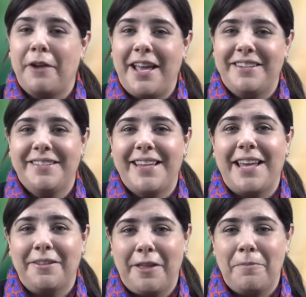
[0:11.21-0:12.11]
friends,
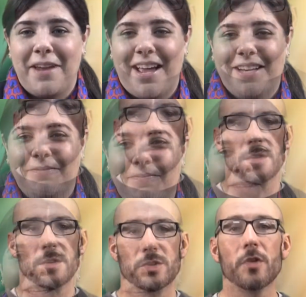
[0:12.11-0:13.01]
and alumni.
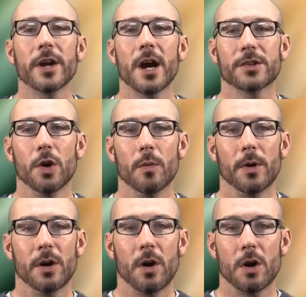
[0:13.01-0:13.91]
During
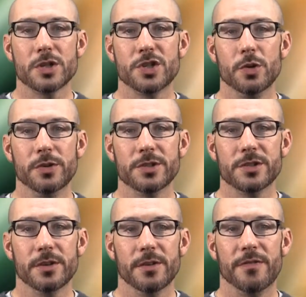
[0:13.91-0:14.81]
October, our students,